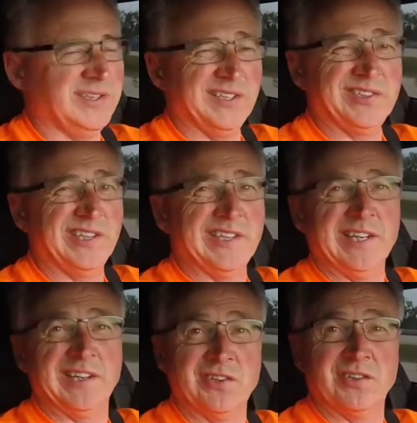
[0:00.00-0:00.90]
essentially
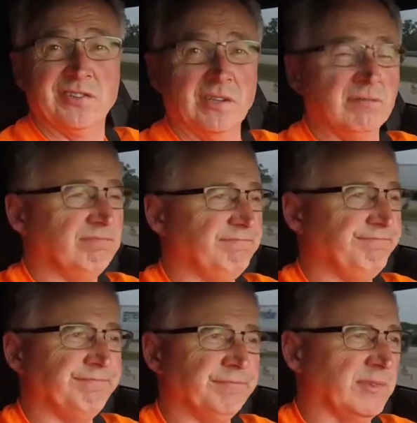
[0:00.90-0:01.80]
non-existent.
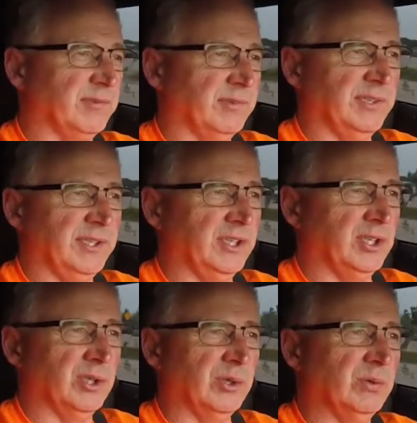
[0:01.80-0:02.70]
Really
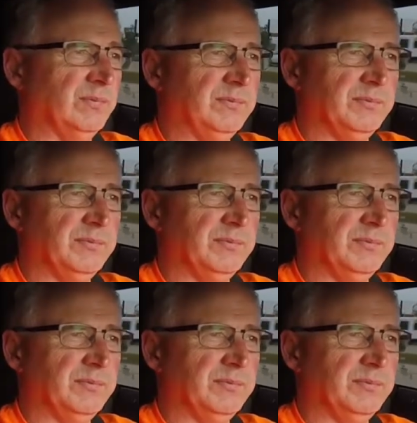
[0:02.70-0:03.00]
no